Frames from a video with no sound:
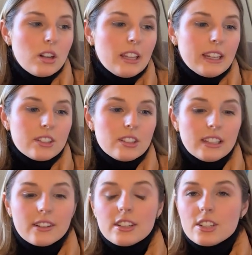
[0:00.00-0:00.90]
like
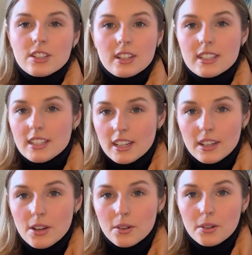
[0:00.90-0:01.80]
literally just on a sticky
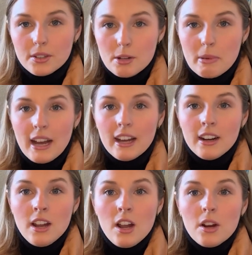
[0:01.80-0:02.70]
note or
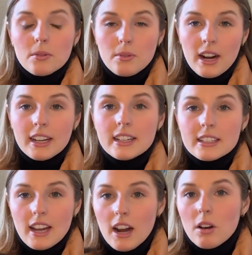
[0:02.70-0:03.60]
notepad writing
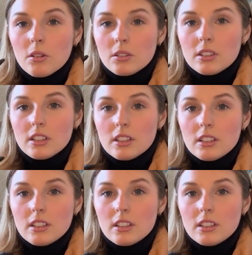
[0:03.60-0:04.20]
down